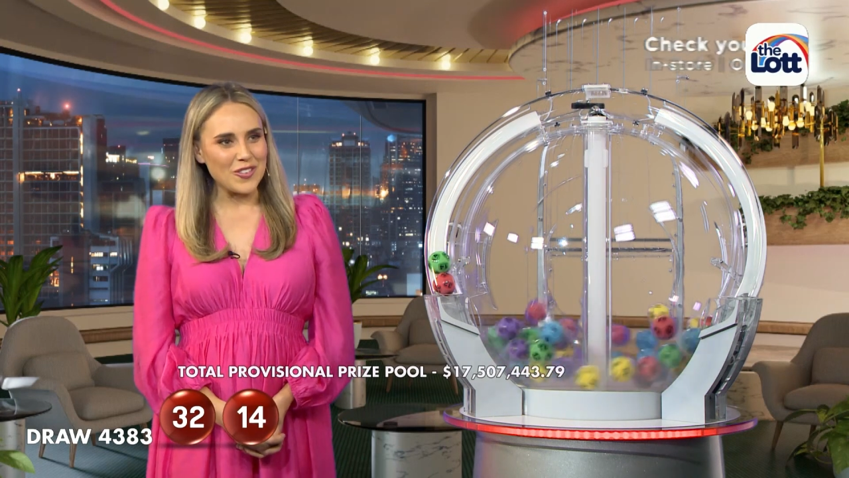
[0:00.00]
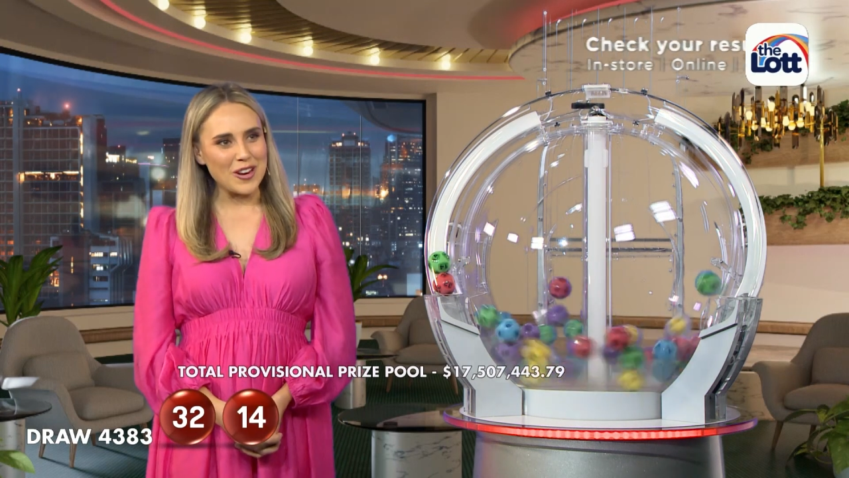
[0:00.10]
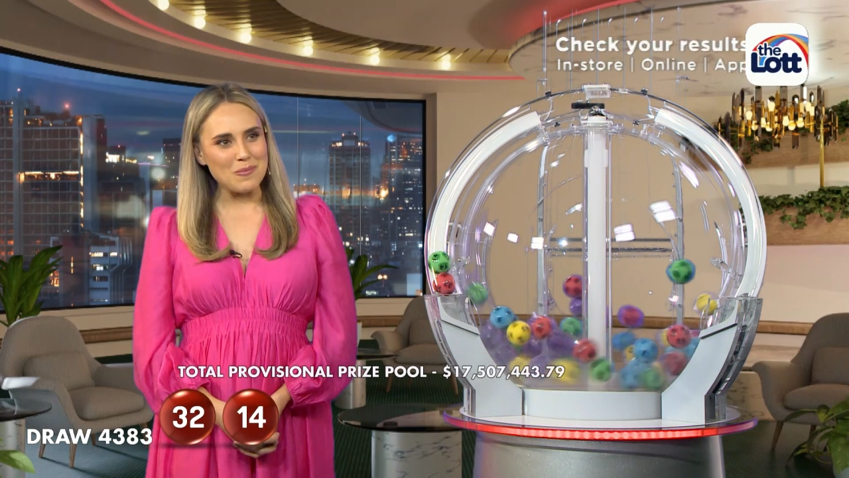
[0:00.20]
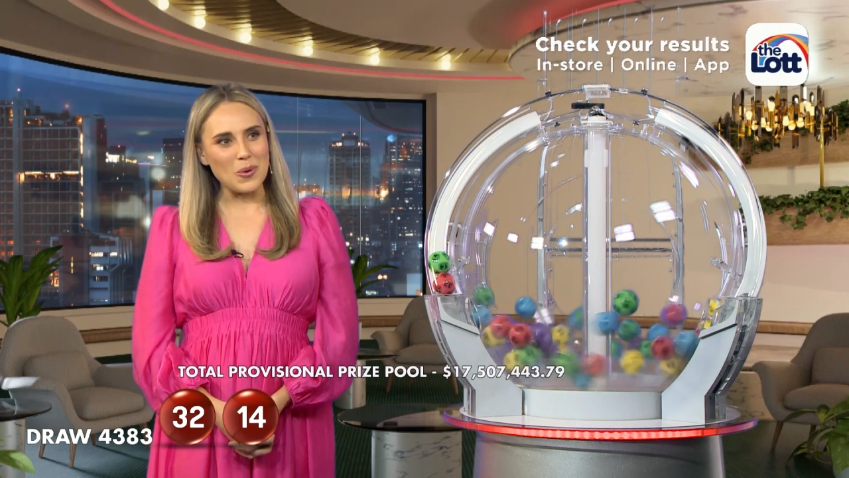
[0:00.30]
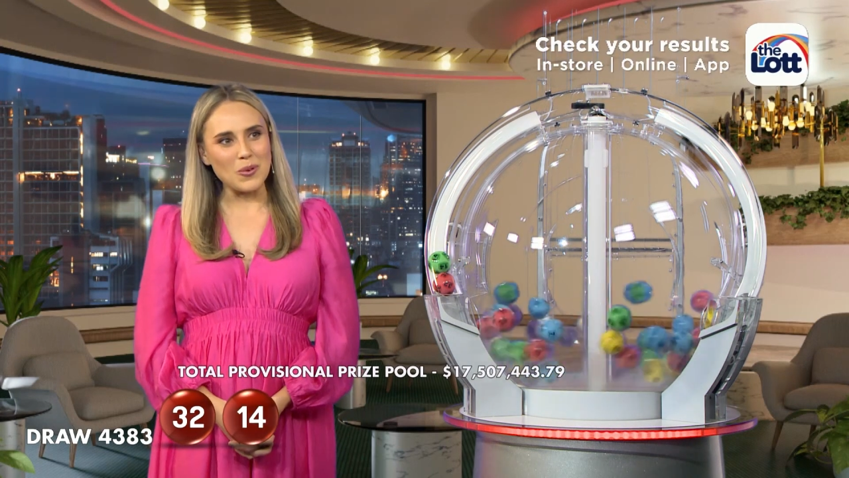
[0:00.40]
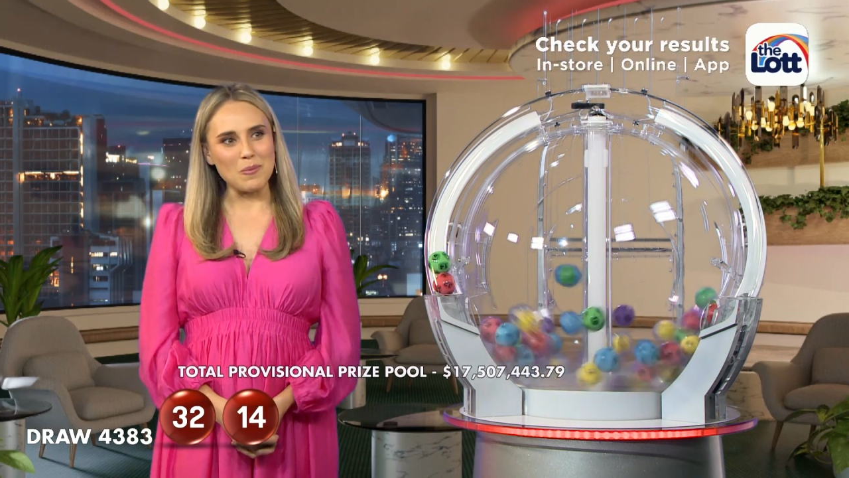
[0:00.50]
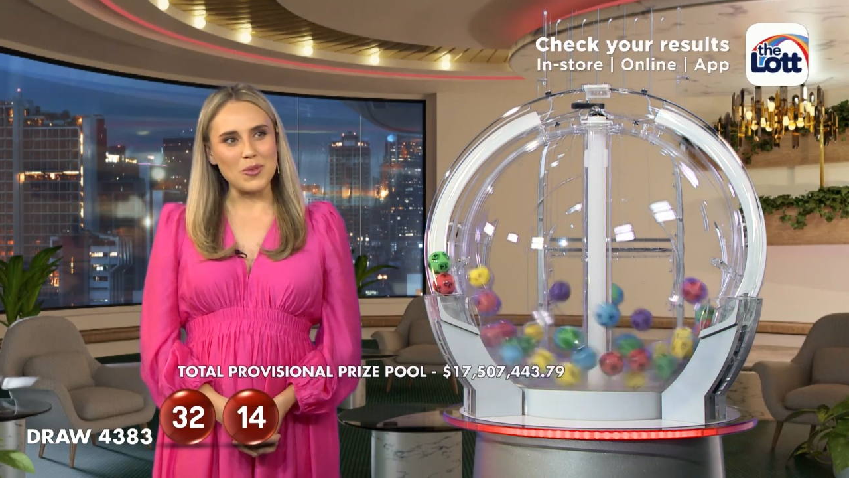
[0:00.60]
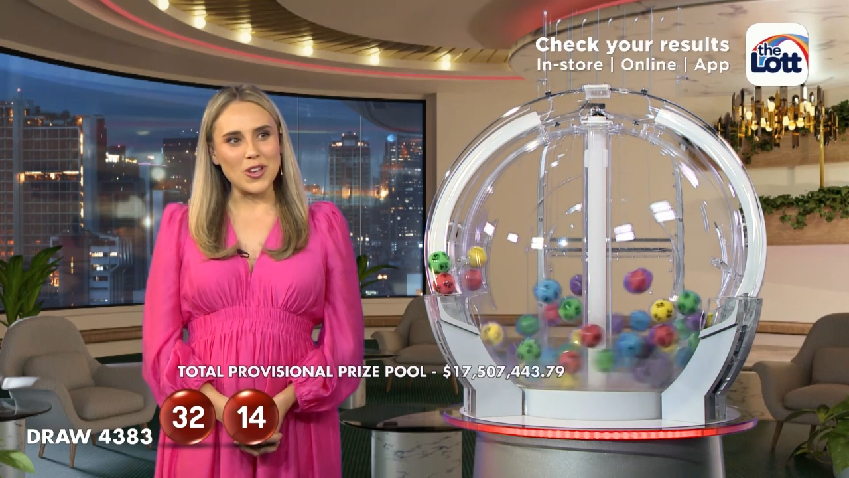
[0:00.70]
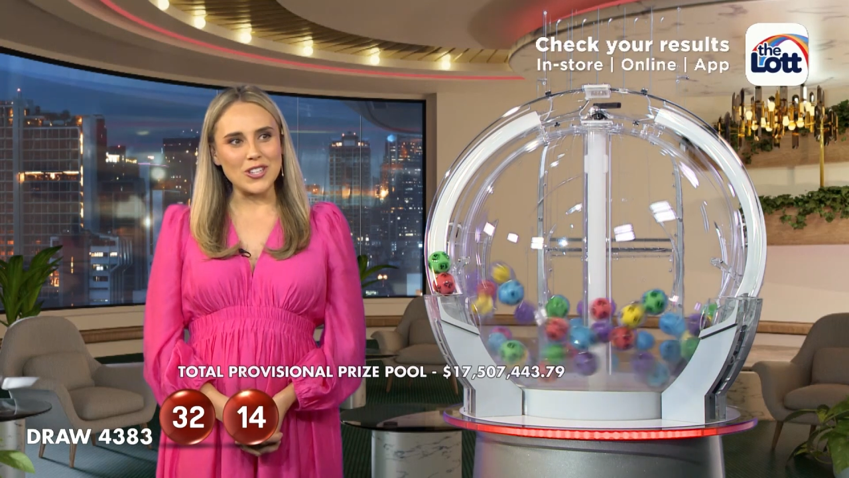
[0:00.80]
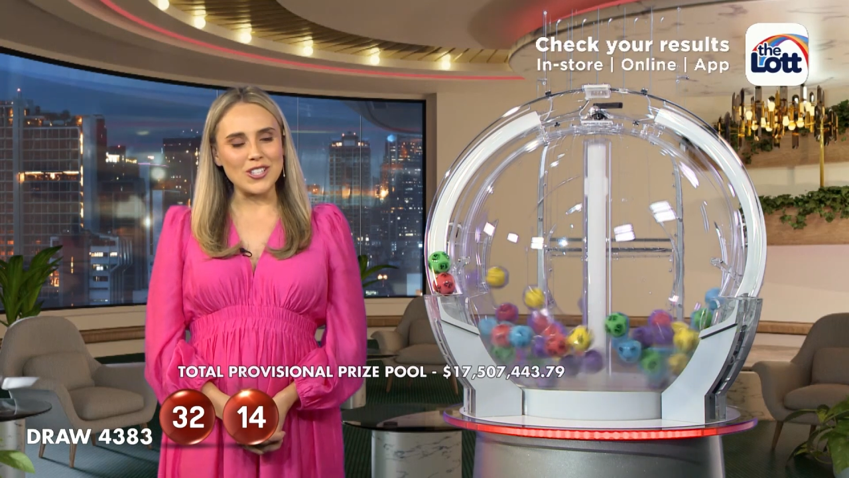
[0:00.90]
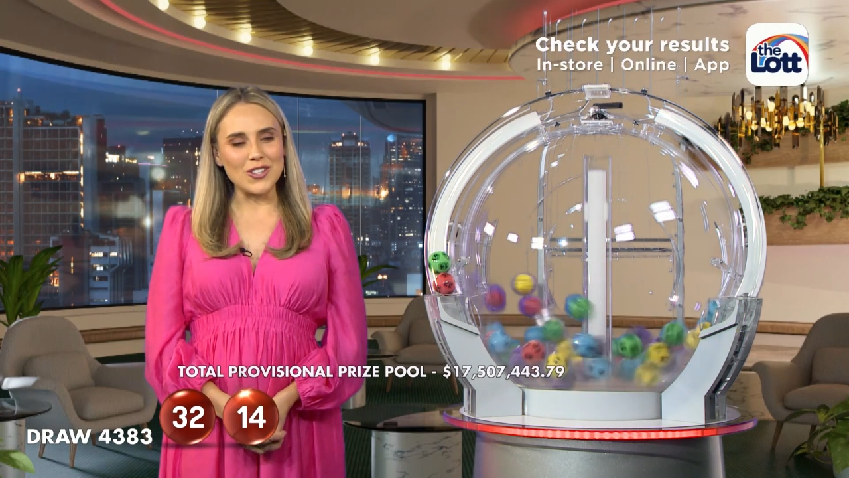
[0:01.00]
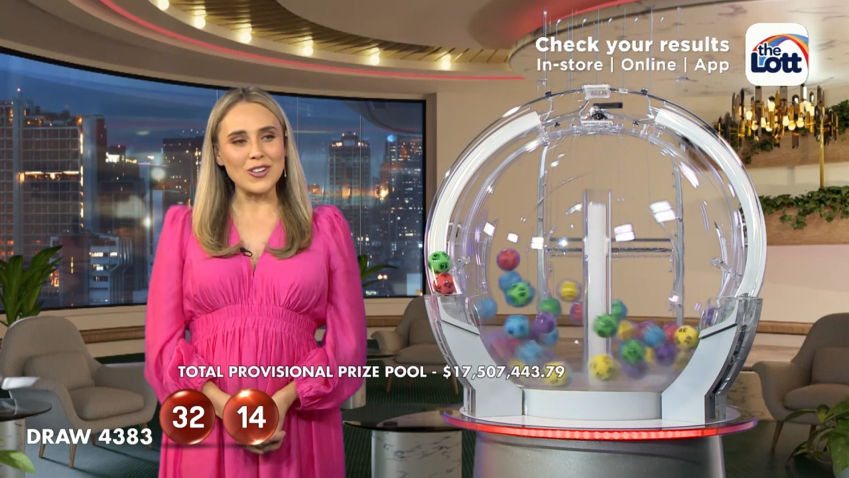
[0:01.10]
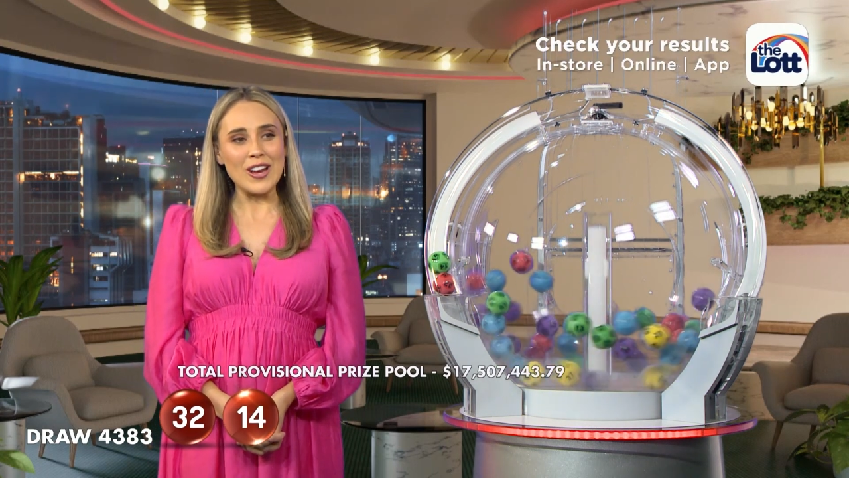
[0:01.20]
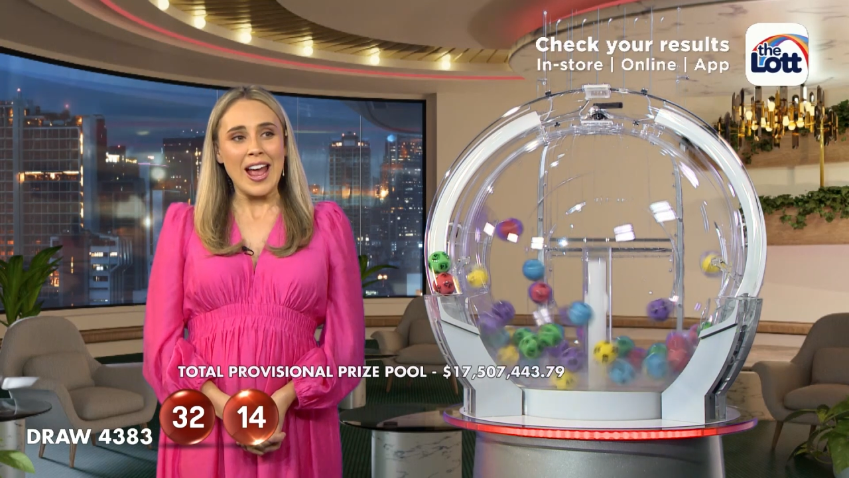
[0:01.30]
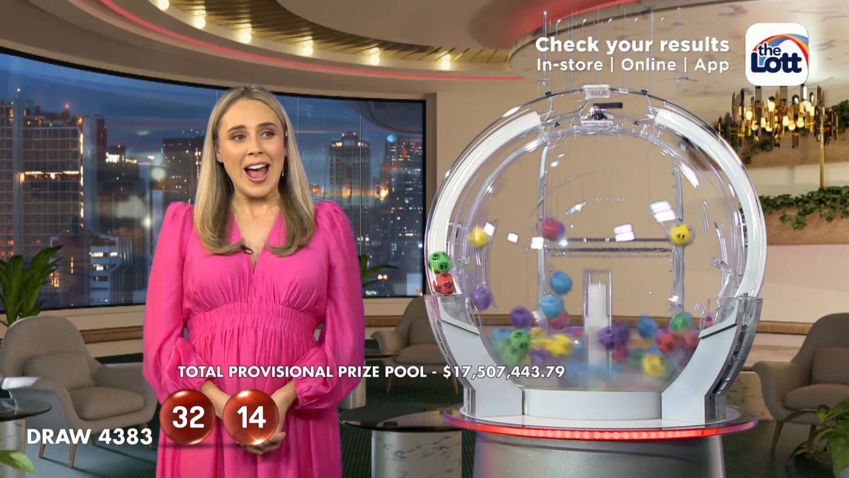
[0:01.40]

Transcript: you'll need ball number 32